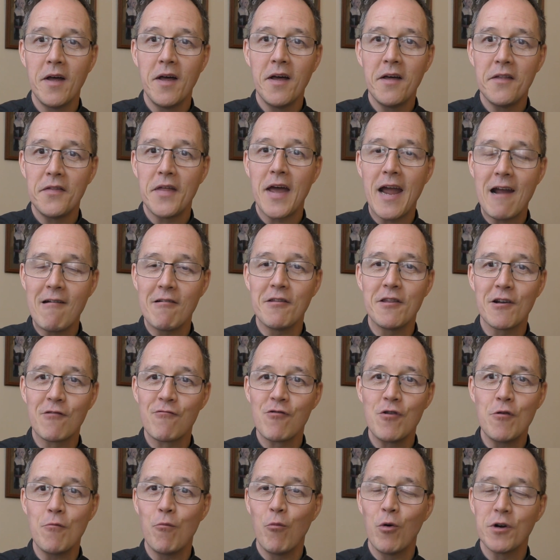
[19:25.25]
there at the
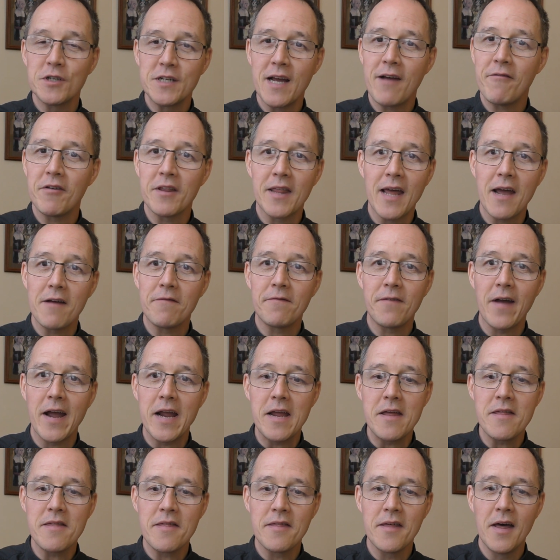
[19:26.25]
group, whatever their
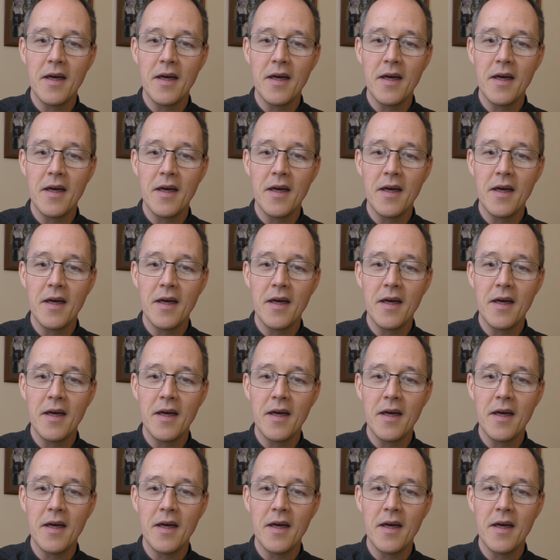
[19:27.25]
faith.